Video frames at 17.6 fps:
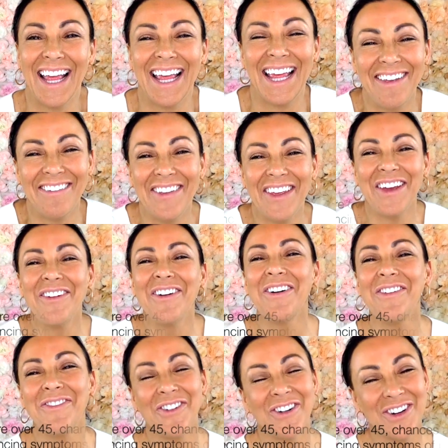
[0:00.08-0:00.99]
If you
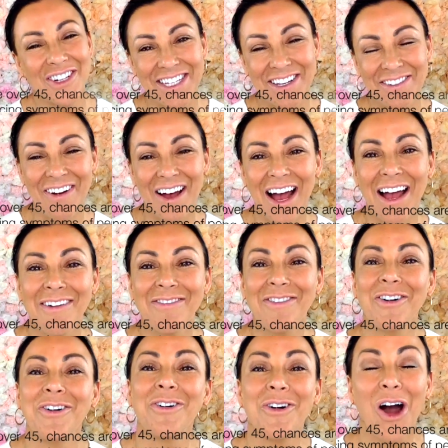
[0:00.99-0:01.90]
are
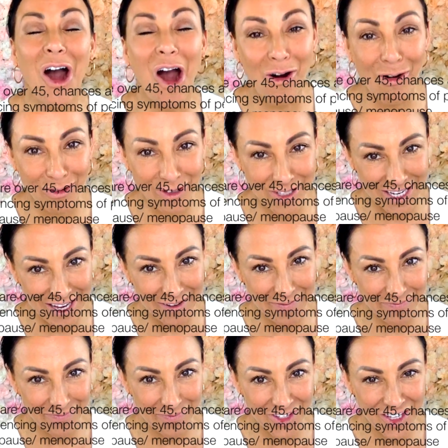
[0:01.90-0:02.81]
45 or
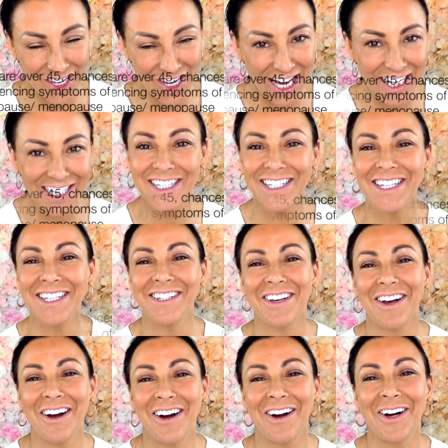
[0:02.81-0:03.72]
older, chances
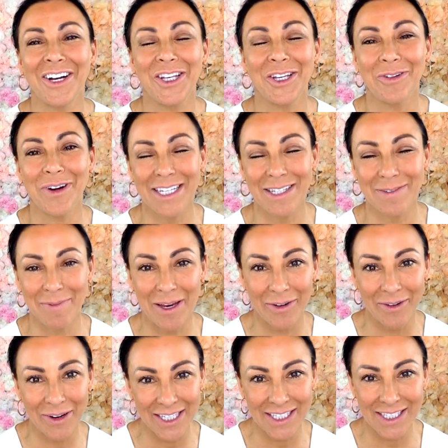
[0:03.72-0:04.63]
are you're
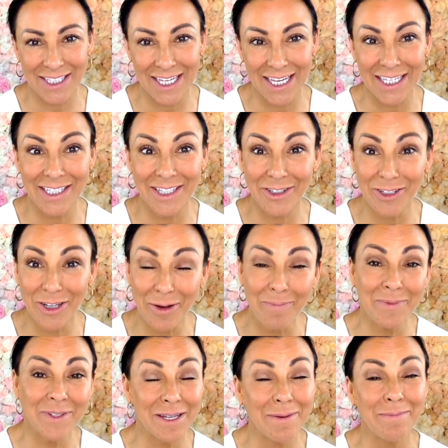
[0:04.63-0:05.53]
experiencing
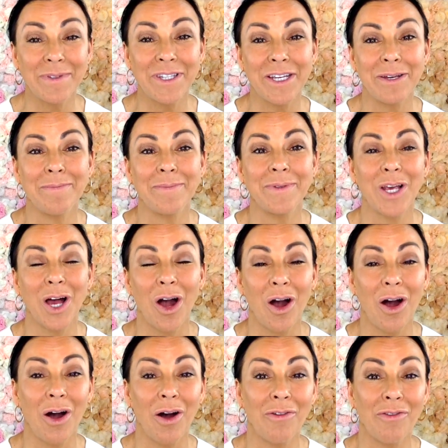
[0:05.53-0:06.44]
some symptoms
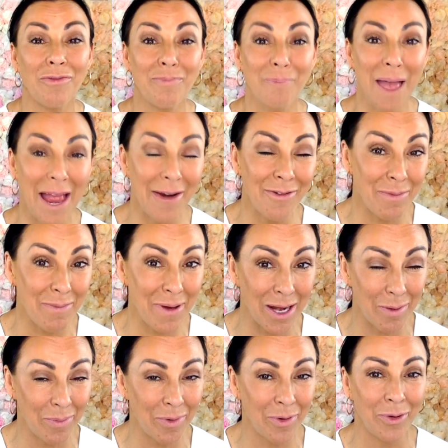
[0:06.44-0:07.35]
of
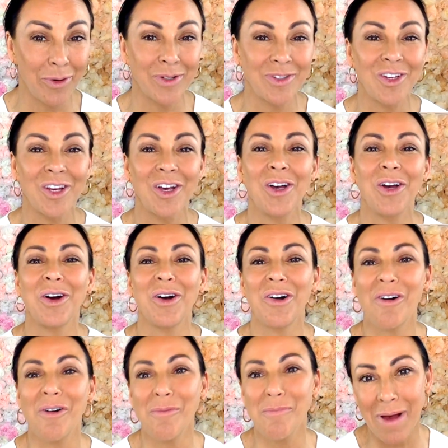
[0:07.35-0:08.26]
perimenopause
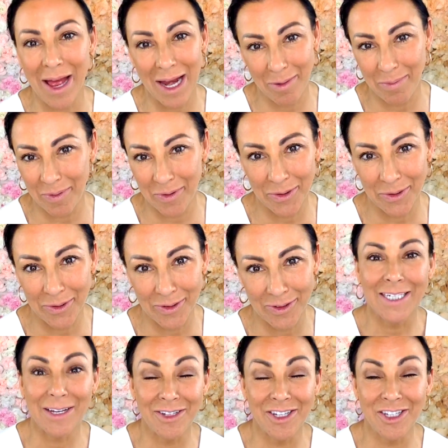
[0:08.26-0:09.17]
or
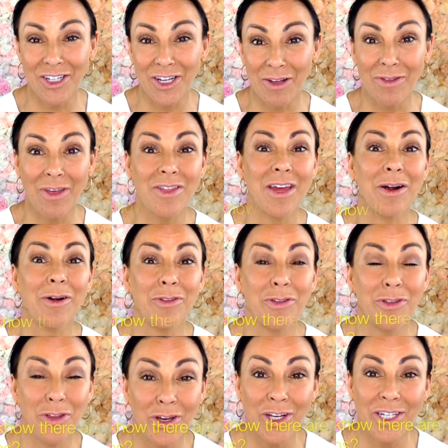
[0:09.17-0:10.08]
menopause. Now, did you know that there are
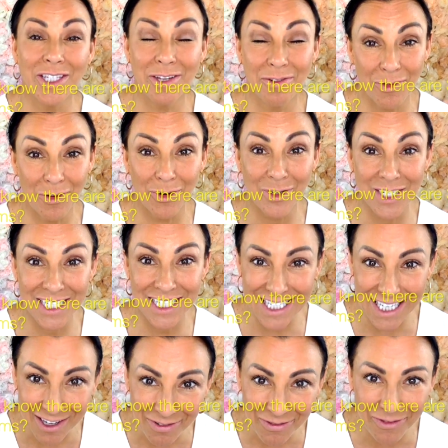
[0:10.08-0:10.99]
34
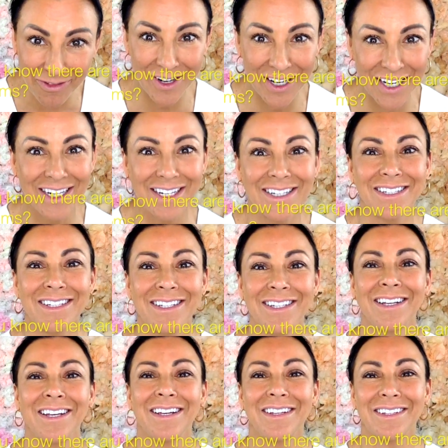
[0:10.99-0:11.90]

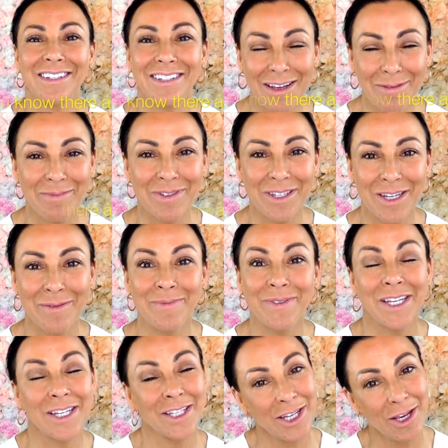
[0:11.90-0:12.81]
different
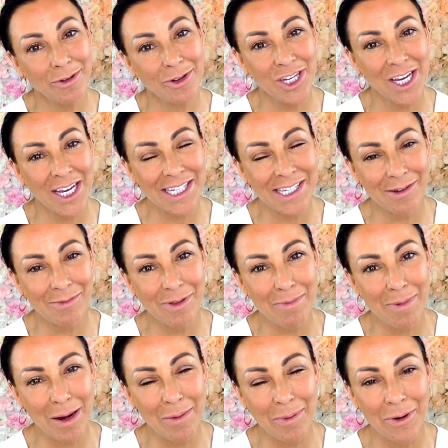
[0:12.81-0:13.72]
symptoms associated
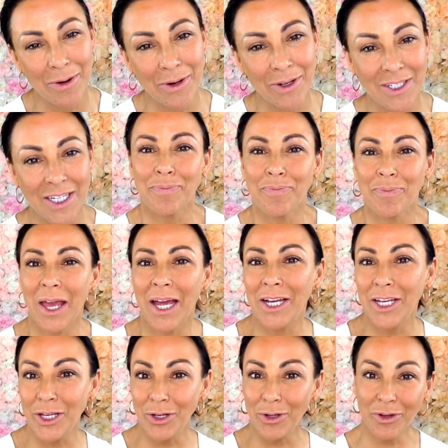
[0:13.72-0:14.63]
with menopause?
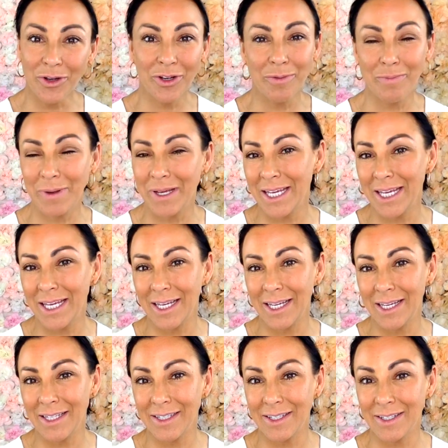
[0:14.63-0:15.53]
And you could
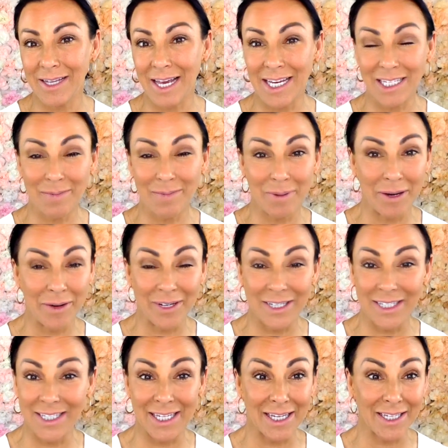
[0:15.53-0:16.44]
be
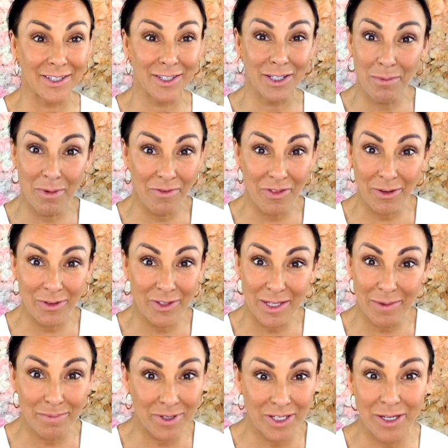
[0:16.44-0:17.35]
experiencing some of those
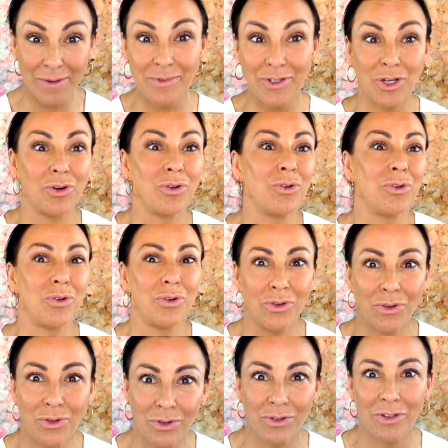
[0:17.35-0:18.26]
symptoms
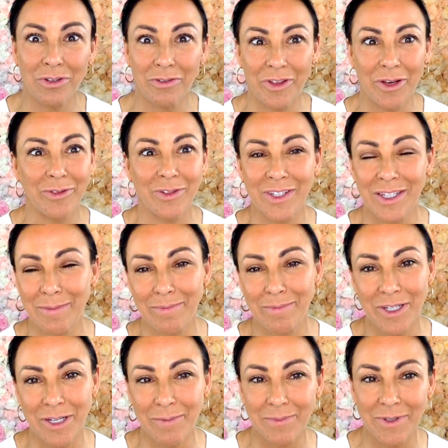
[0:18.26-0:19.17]
or all of those
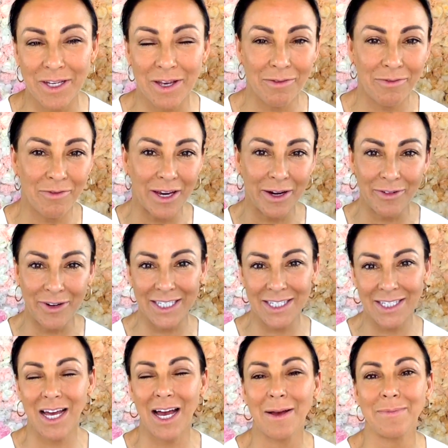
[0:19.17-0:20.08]
symptoms at
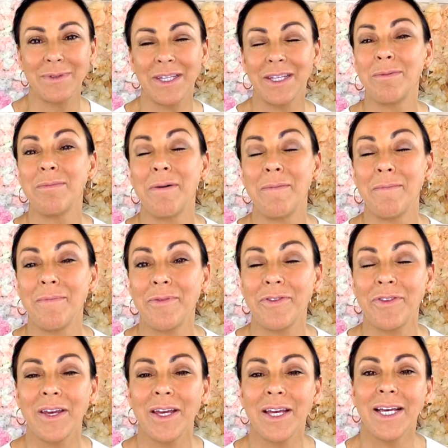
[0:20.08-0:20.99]
various times in the
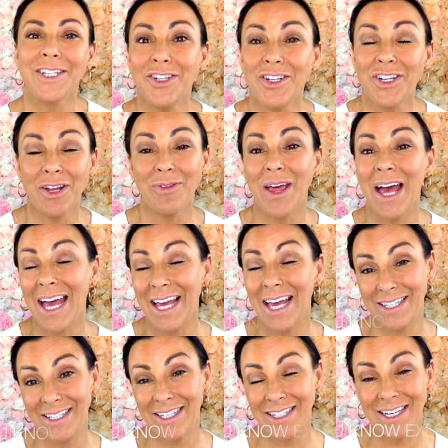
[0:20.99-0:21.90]
month. Did you know that
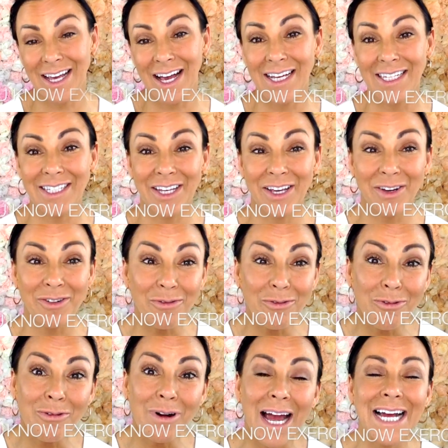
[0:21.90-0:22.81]
exercise
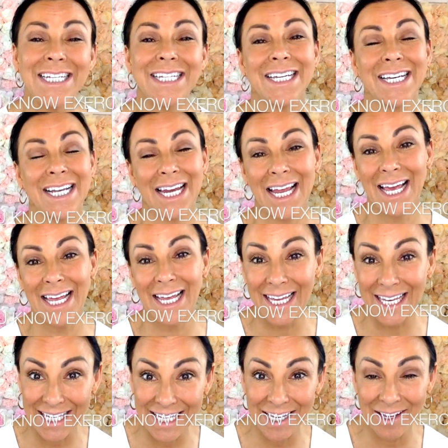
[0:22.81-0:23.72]
can radically
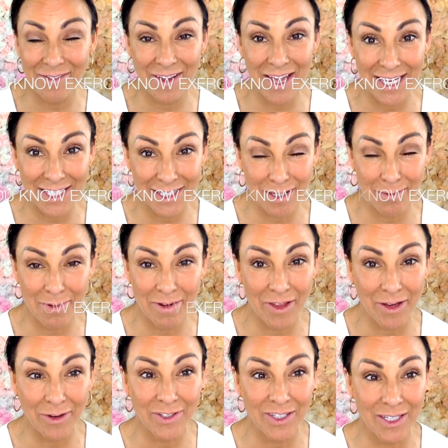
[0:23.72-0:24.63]
alleviate some
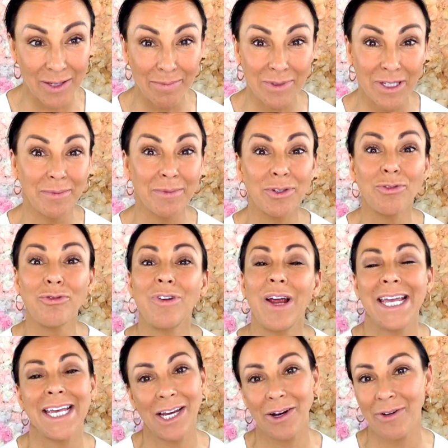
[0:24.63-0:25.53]
of those symptoms?
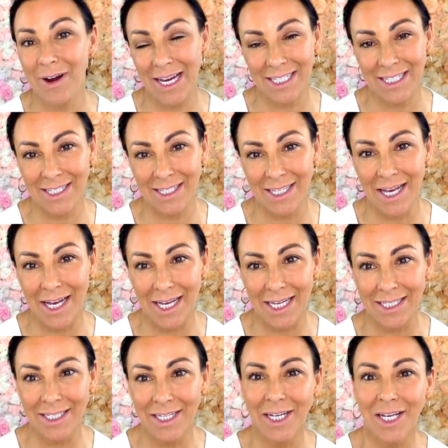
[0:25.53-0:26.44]
Regular
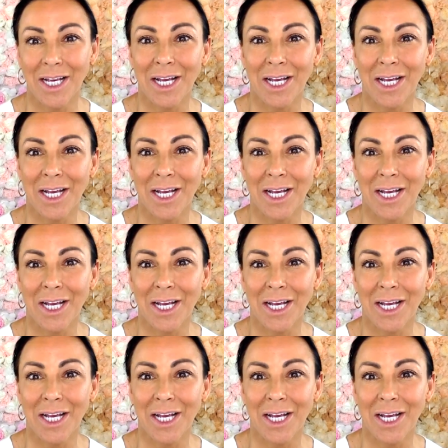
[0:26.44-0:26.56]
exercise.